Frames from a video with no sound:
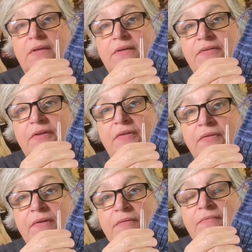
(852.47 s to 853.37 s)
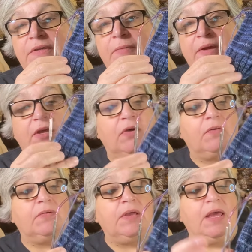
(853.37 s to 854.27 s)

So there we go.